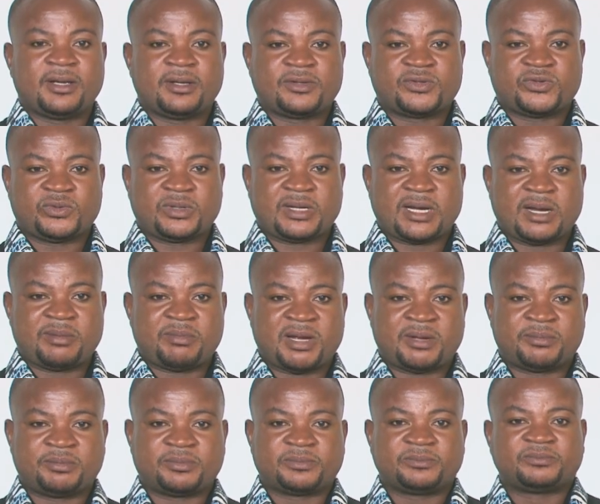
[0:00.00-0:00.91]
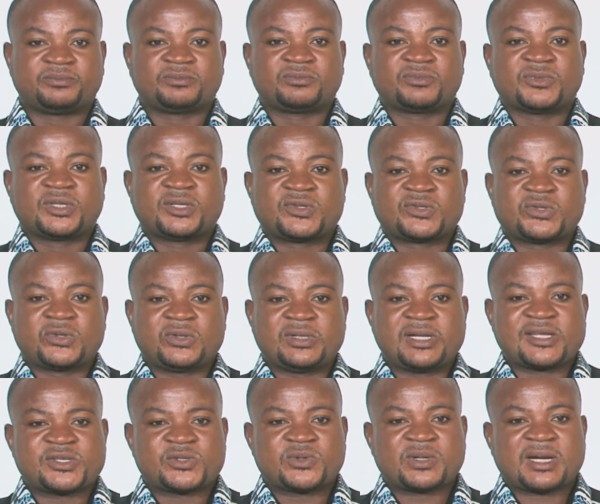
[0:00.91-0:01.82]
to come up. So
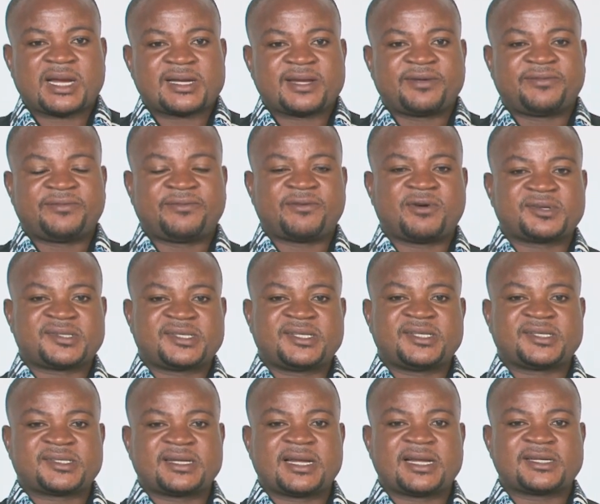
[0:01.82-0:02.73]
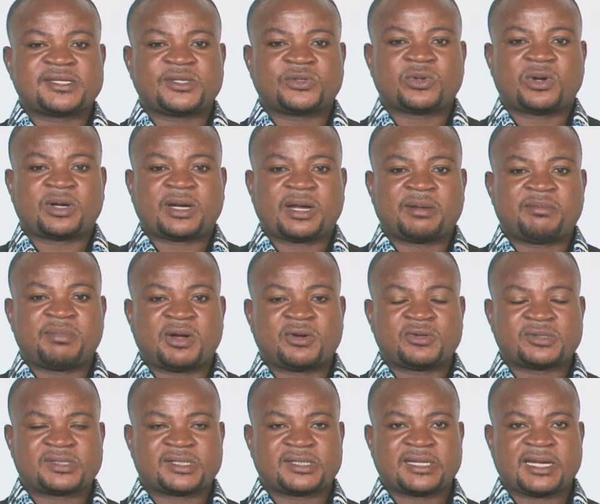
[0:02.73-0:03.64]
let's look at the forces that he talk
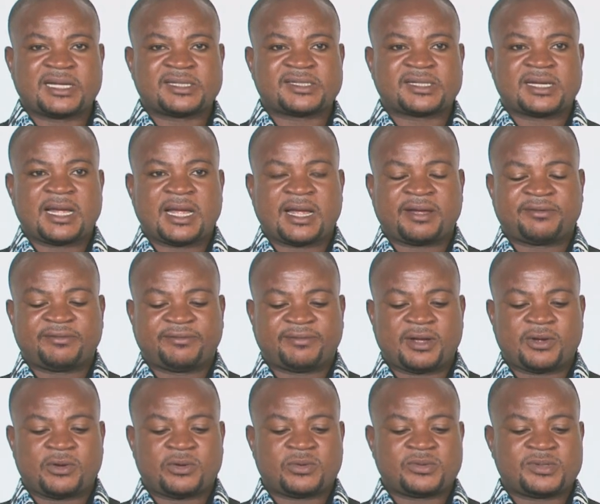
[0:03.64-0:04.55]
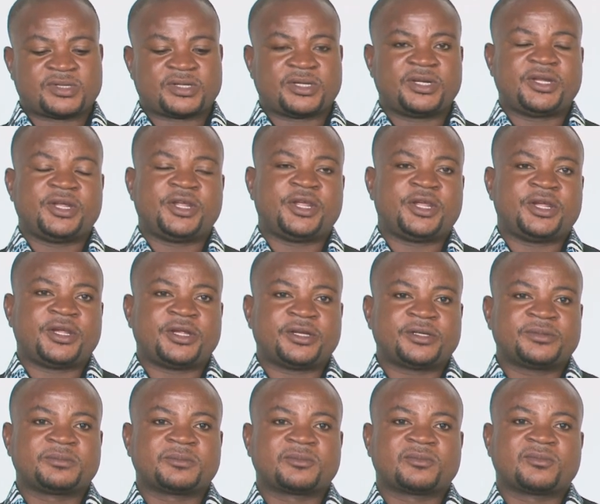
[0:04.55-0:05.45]
about that are found
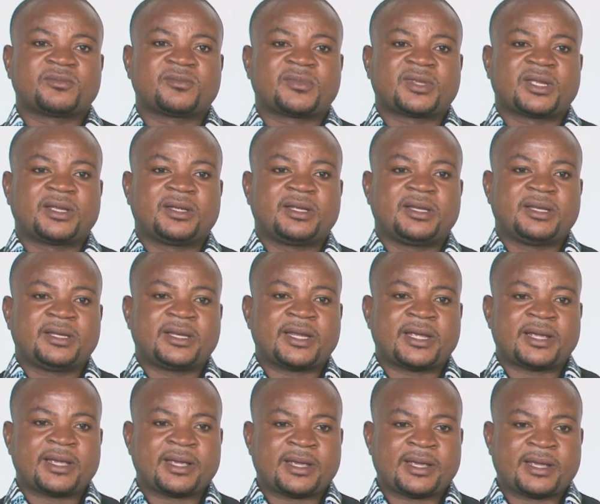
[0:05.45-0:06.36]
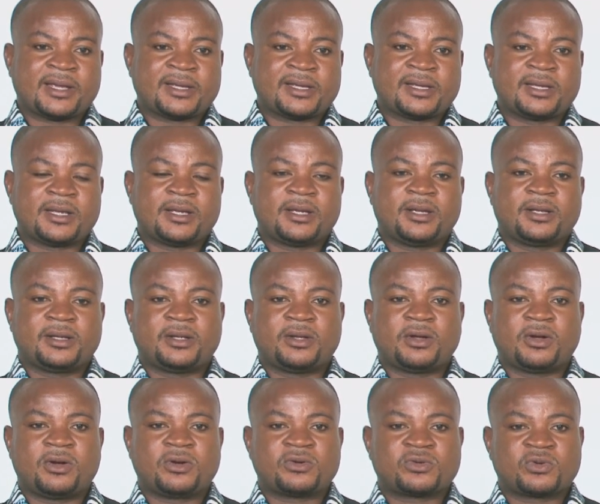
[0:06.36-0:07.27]
in the
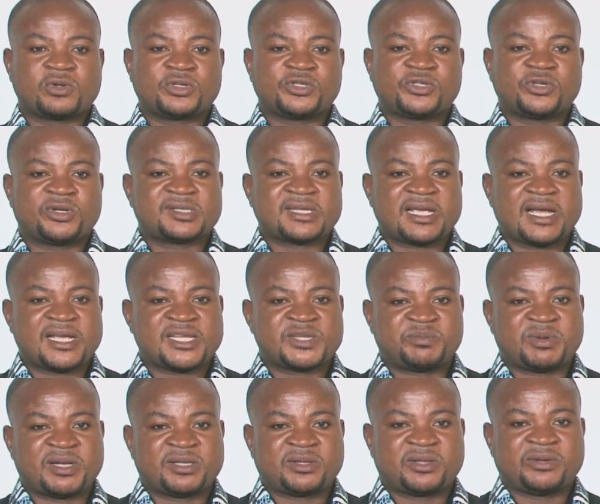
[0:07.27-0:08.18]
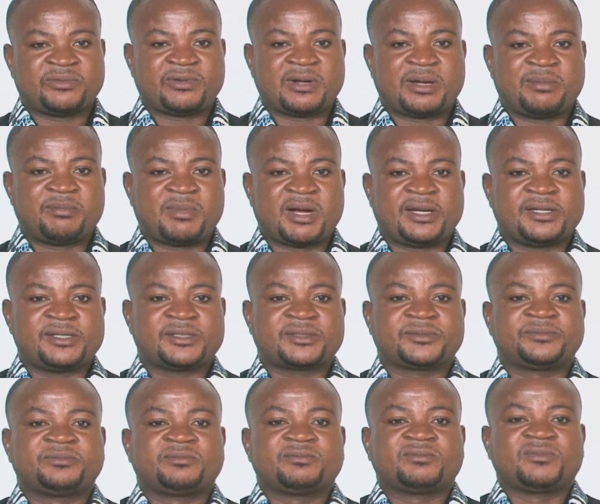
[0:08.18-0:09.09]
unconscious aspect of our mind.
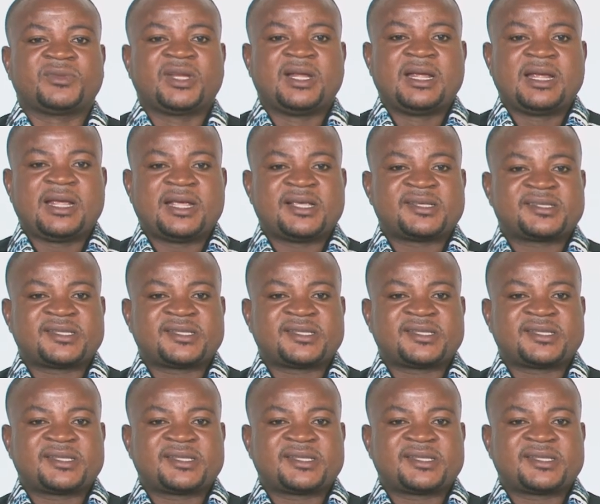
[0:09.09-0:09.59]
It